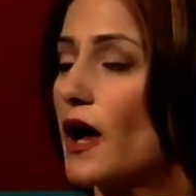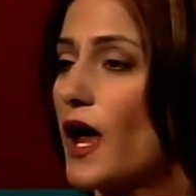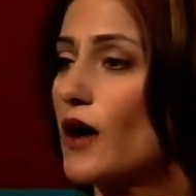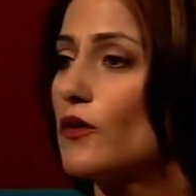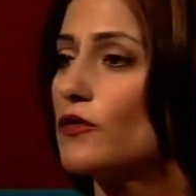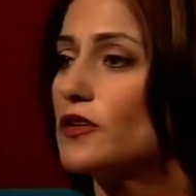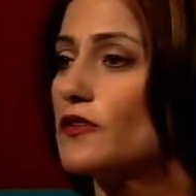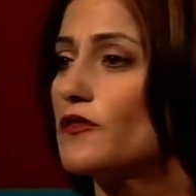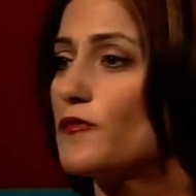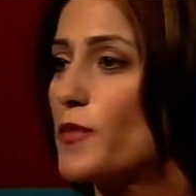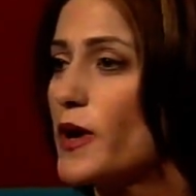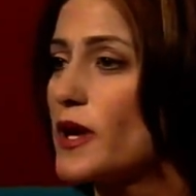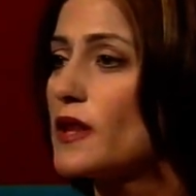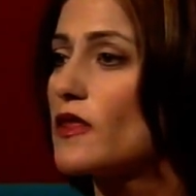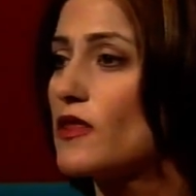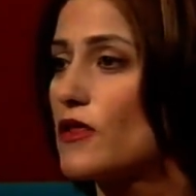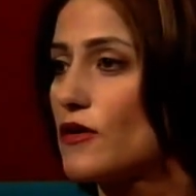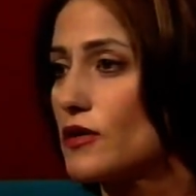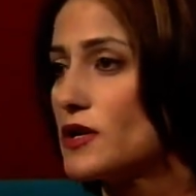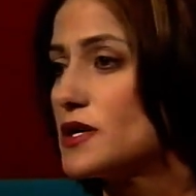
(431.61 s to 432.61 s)
I would have
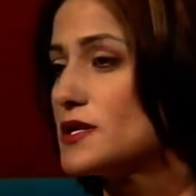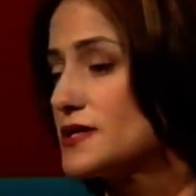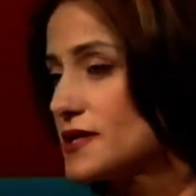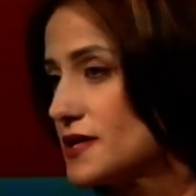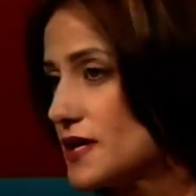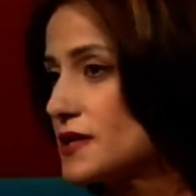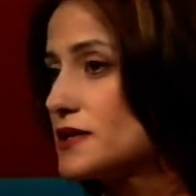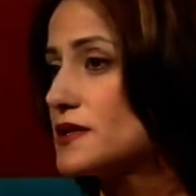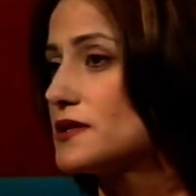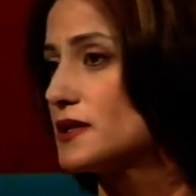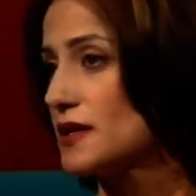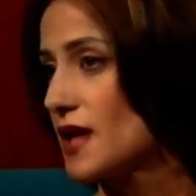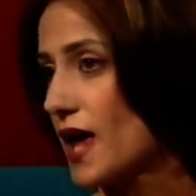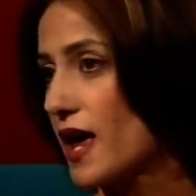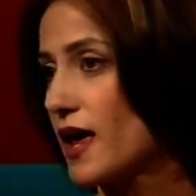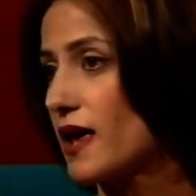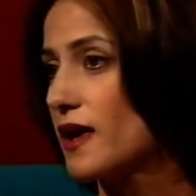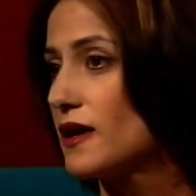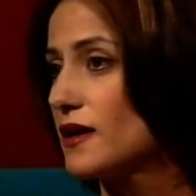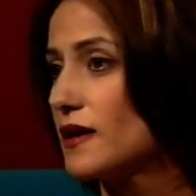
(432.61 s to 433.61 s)
been 36
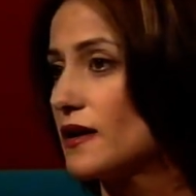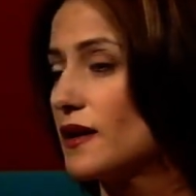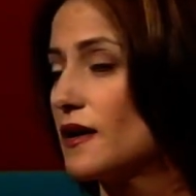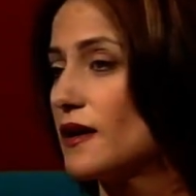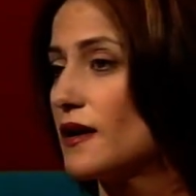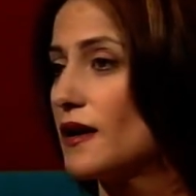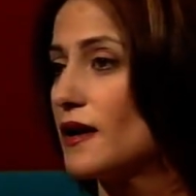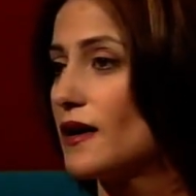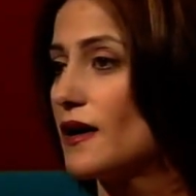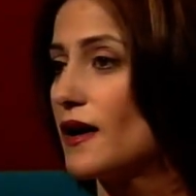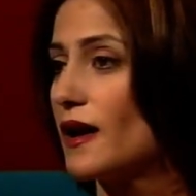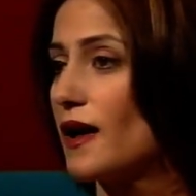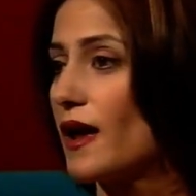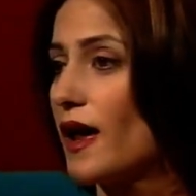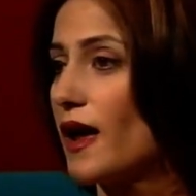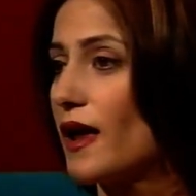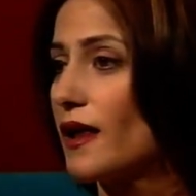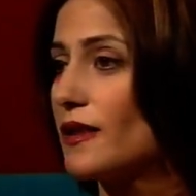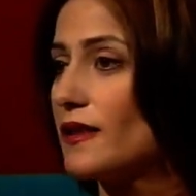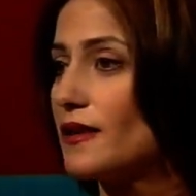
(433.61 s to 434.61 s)
today,
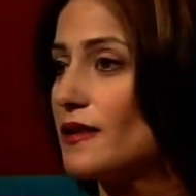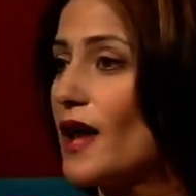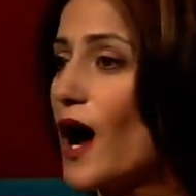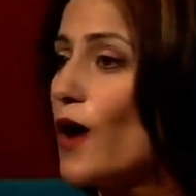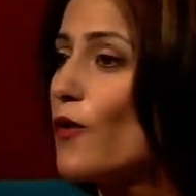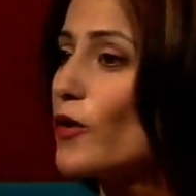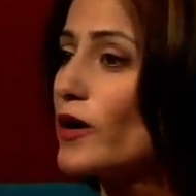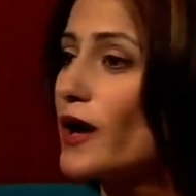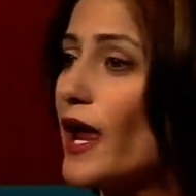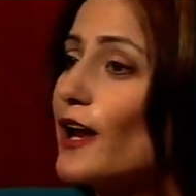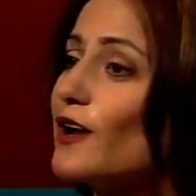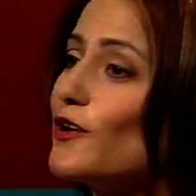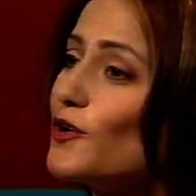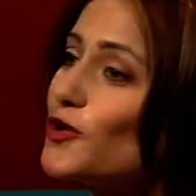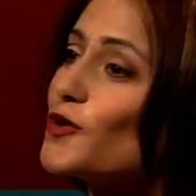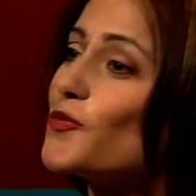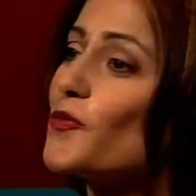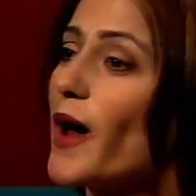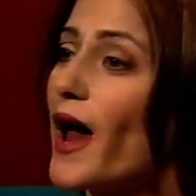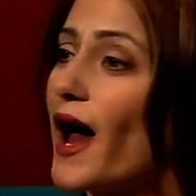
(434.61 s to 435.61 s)
and now when I
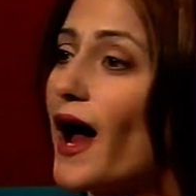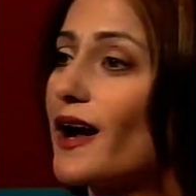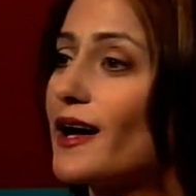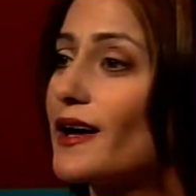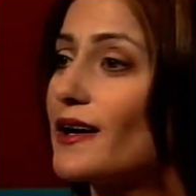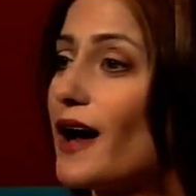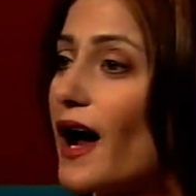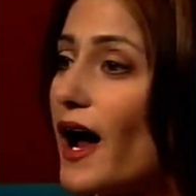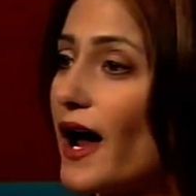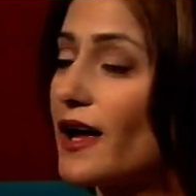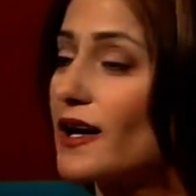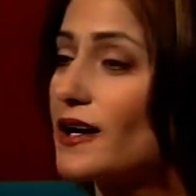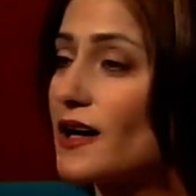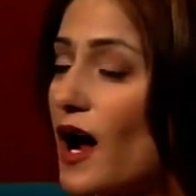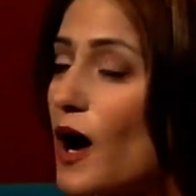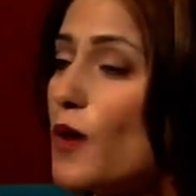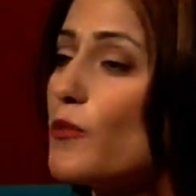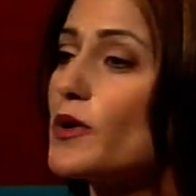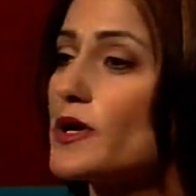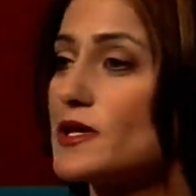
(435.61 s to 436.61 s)
look back, I
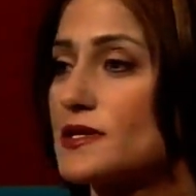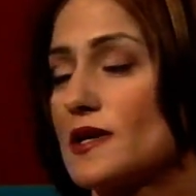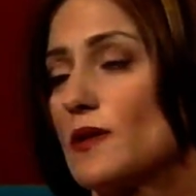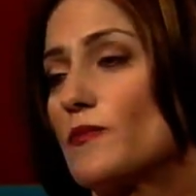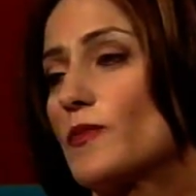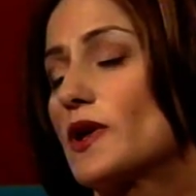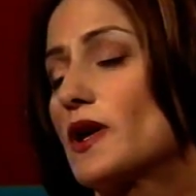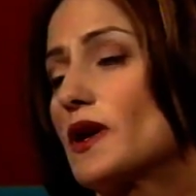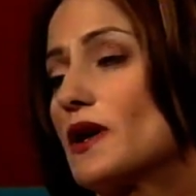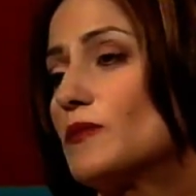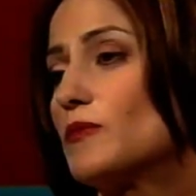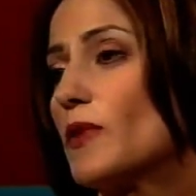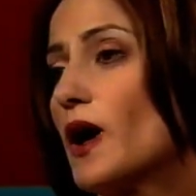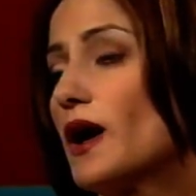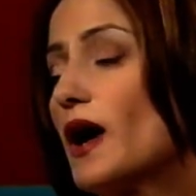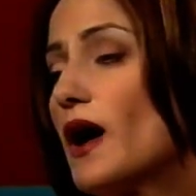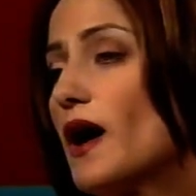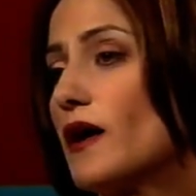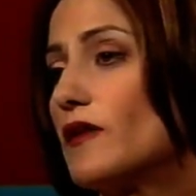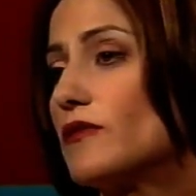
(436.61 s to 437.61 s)
accomplished something in
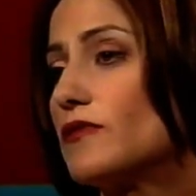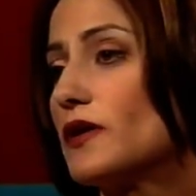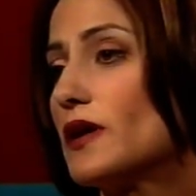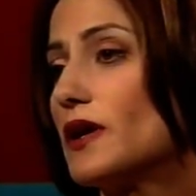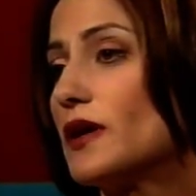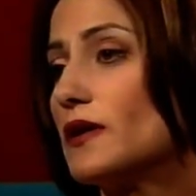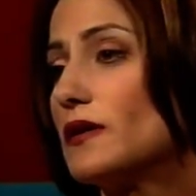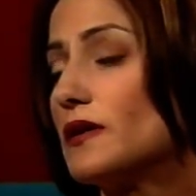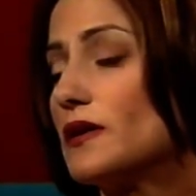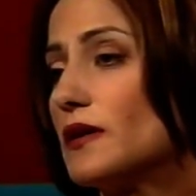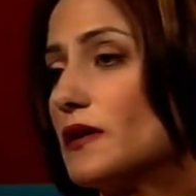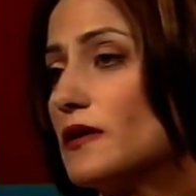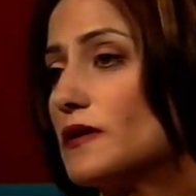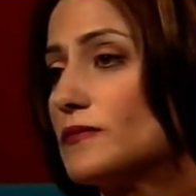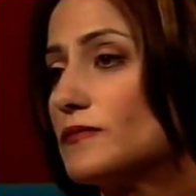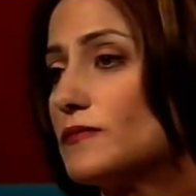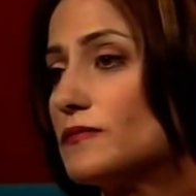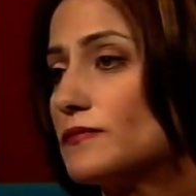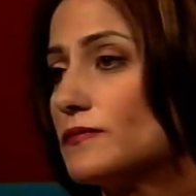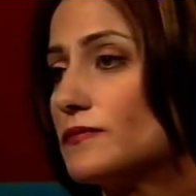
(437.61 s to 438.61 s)
my life, and
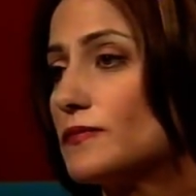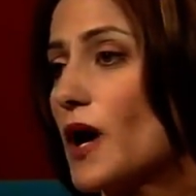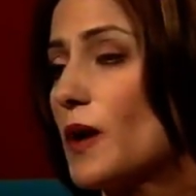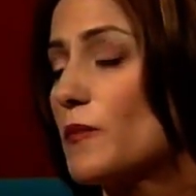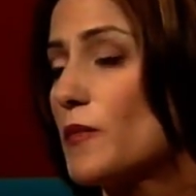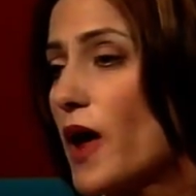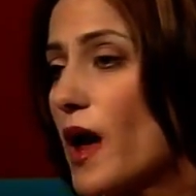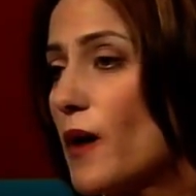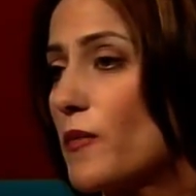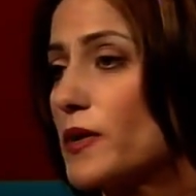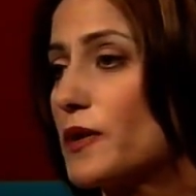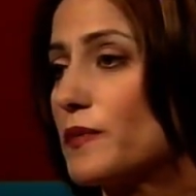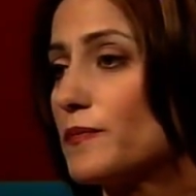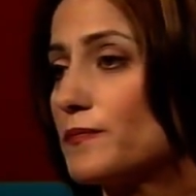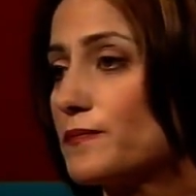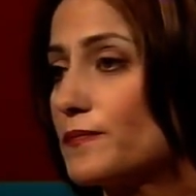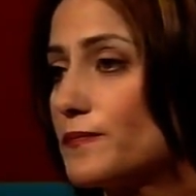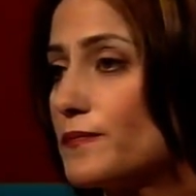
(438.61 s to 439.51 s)
I'm happy.